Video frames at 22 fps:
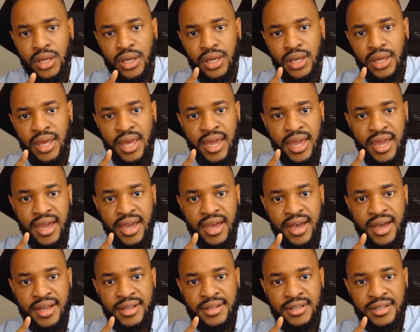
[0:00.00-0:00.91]

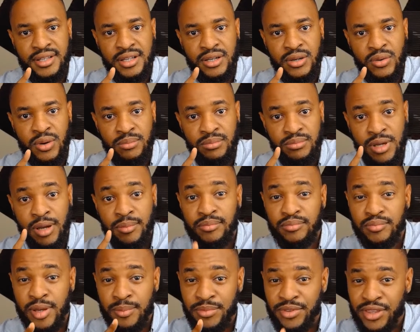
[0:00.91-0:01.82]
And
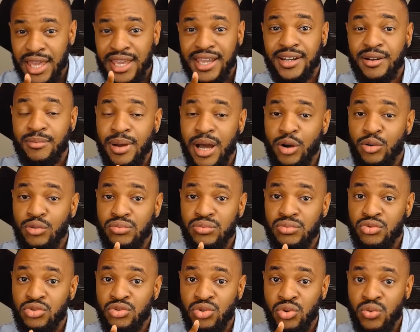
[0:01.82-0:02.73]
I'm thinking about
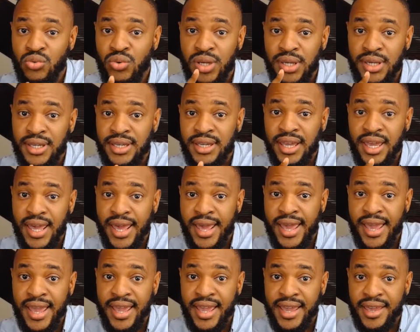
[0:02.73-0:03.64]
doing
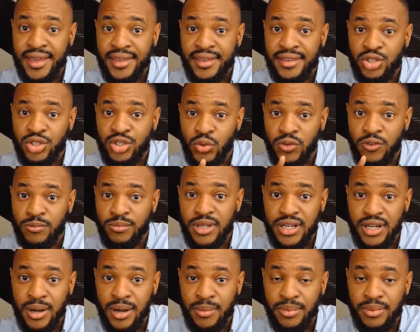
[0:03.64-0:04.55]
a sort of
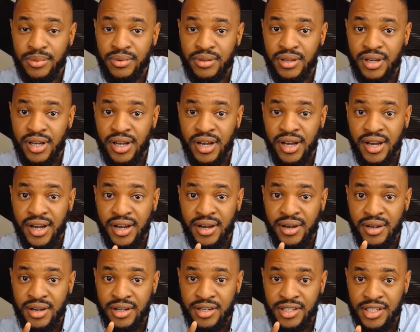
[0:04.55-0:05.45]
meetup,
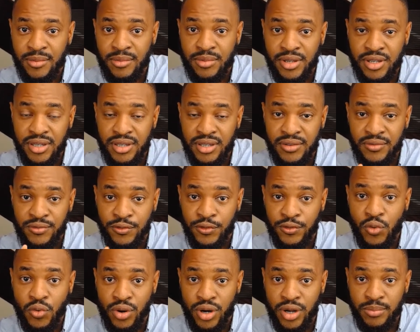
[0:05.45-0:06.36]
because I'll be in
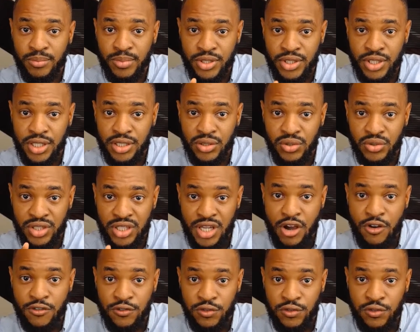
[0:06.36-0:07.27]
Florida, in particular,
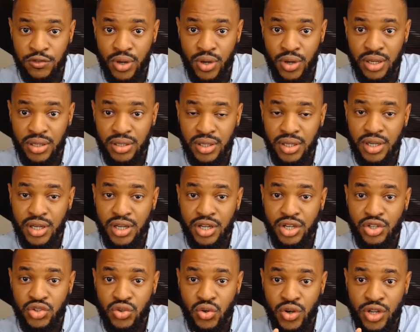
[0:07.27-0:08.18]
South Florida.
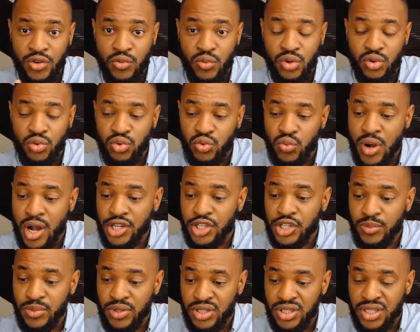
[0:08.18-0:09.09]
So anyone who's
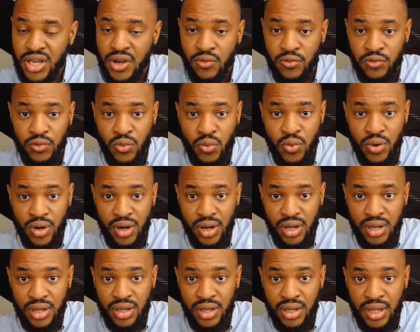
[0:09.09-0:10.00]
watching me in South Florida
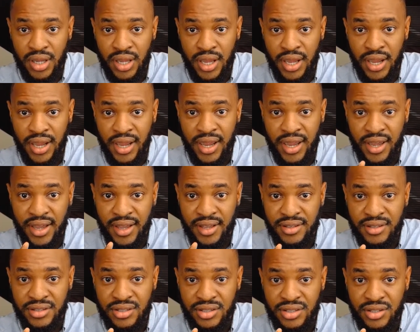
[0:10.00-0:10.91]

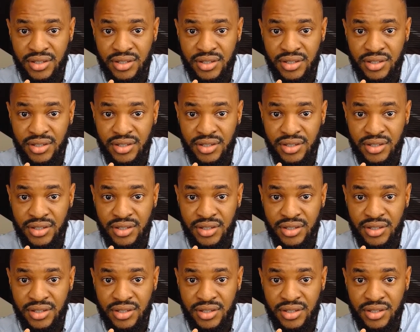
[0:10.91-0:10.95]
and